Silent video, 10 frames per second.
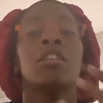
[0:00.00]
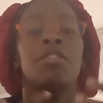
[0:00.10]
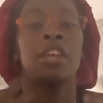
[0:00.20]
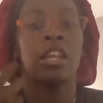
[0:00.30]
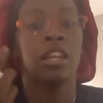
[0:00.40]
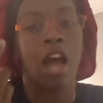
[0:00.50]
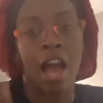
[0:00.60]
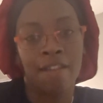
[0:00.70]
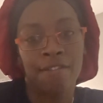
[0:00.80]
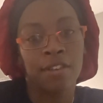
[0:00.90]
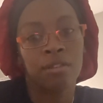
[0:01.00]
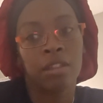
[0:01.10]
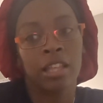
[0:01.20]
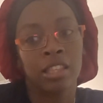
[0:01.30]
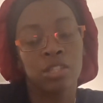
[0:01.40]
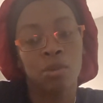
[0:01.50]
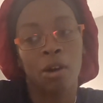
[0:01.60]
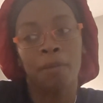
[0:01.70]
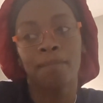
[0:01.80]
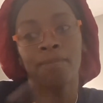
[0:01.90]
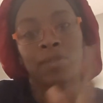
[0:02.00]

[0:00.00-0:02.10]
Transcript: then I feel like this will help.